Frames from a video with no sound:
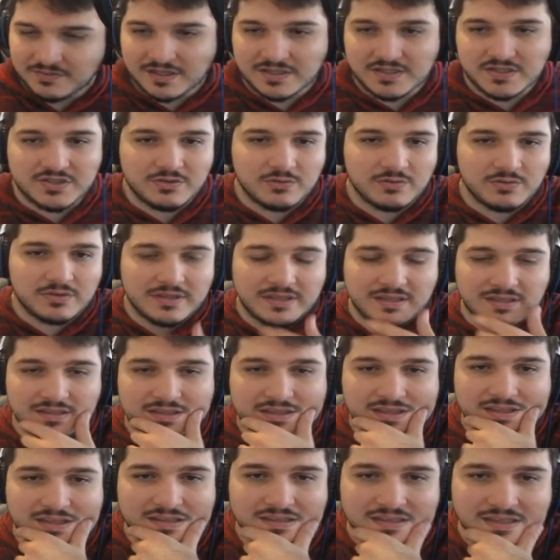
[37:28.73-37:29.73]

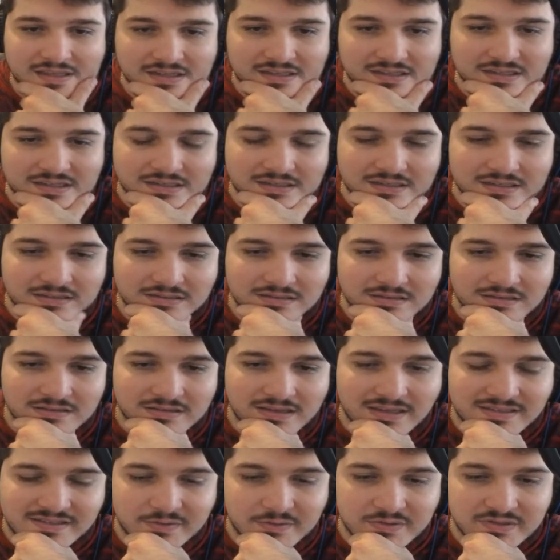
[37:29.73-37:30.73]

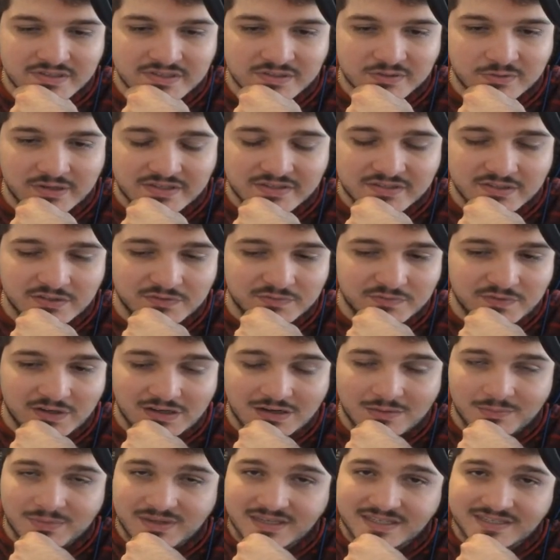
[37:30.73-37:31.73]
That series is great so
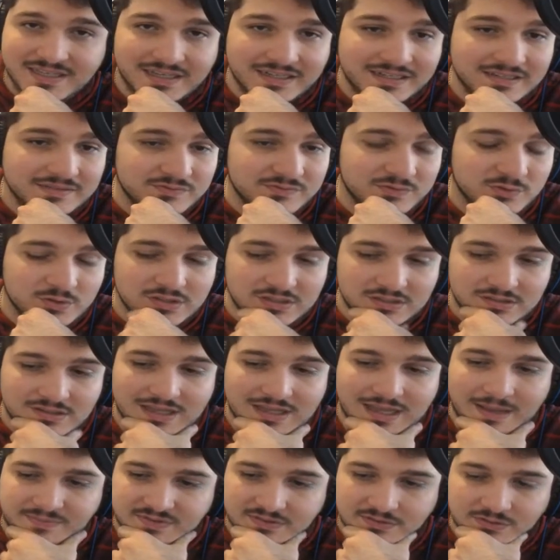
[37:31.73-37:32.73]
far. I'm excited for it.
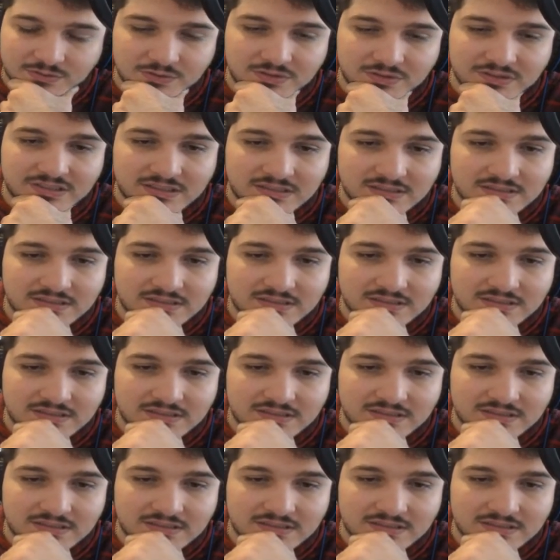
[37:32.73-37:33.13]
Absolutely.